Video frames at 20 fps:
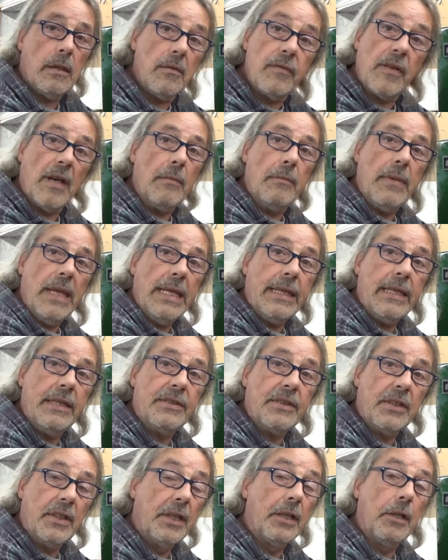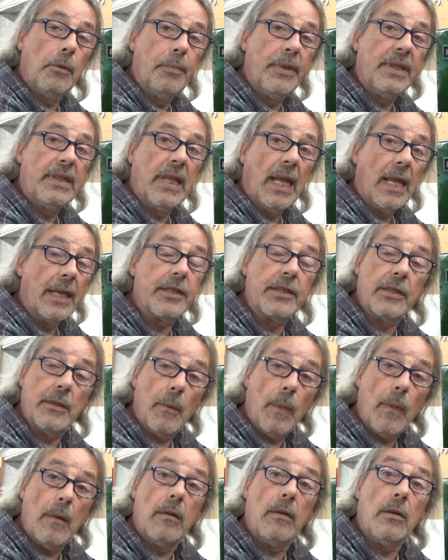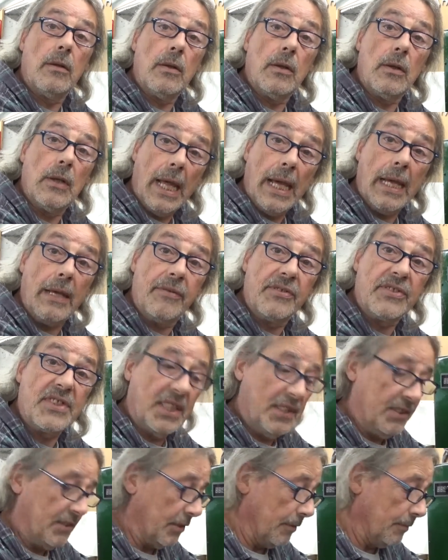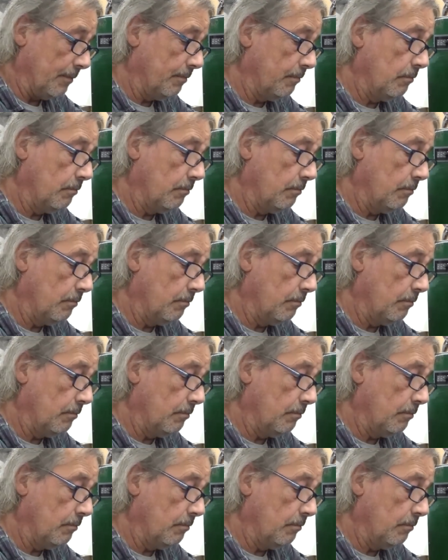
if I make it a little bit like a live center.